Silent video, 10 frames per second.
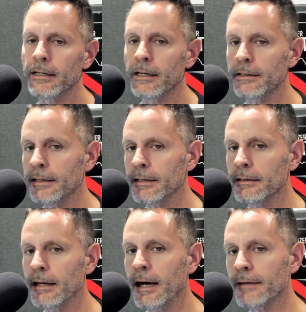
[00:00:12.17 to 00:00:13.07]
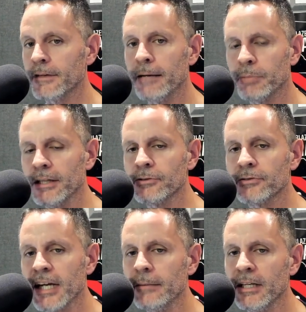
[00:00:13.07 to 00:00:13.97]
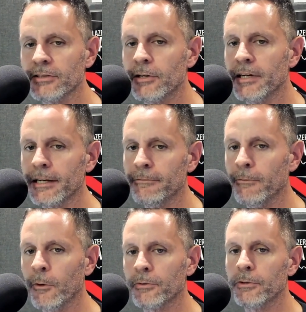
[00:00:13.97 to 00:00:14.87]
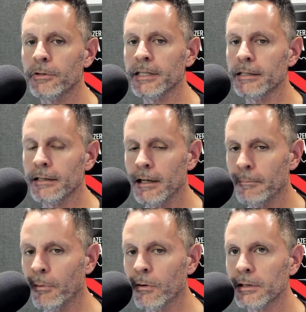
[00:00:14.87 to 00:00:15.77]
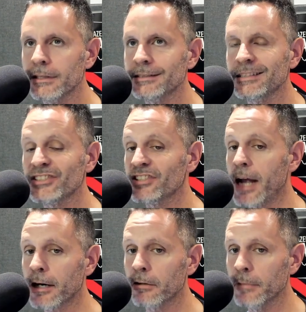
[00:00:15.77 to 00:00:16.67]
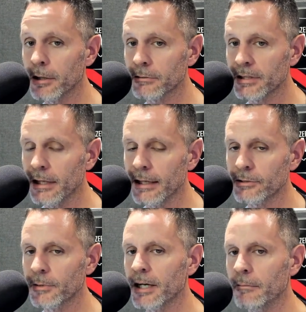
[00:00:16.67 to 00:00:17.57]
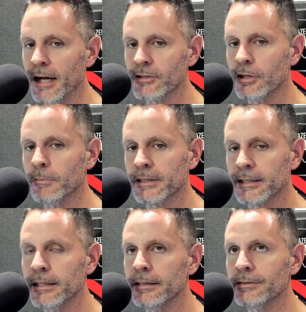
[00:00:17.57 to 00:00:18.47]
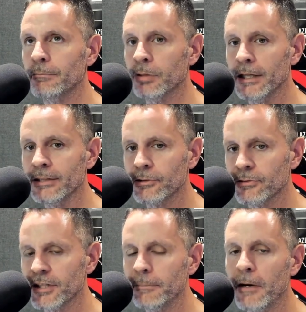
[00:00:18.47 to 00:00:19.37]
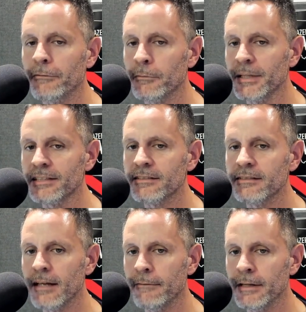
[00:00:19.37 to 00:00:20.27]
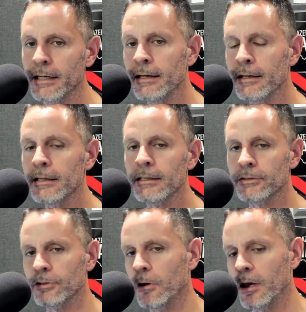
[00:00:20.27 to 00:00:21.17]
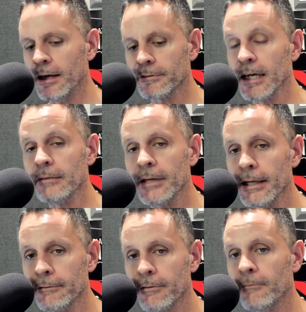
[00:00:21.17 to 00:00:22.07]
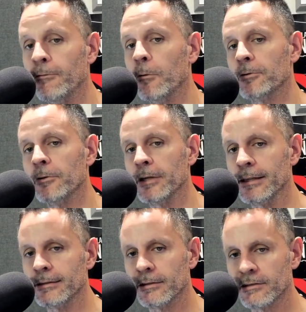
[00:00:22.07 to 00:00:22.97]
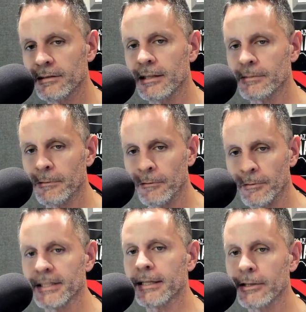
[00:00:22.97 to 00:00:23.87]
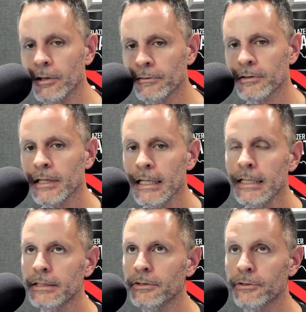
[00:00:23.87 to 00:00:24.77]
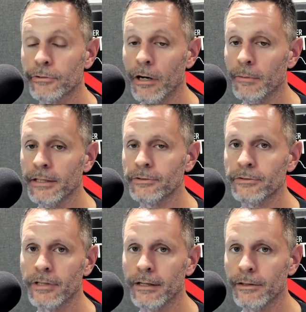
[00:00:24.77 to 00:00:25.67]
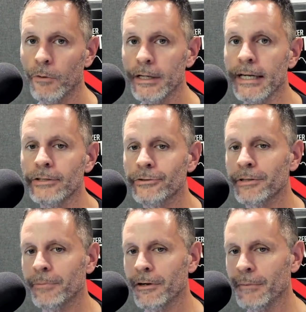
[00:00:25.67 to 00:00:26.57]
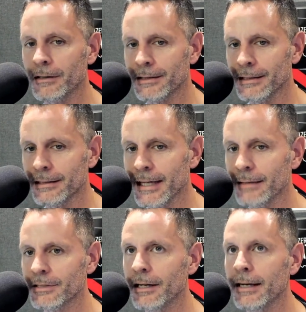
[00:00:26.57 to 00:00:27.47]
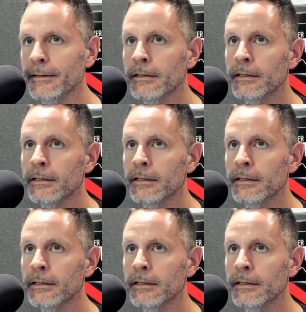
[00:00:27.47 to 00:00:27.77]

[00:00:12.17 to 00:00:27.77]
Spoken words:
And then I've got Blazers game day starting at 4:30. Portland is in Sacramento tonight, so we got a matchup with the Kings and Blazers. Tip-off will be at 7. So I'll have game day from 4:30 until 6 before we kick it over to the Trailblazers. The one interesting part about the game tonight,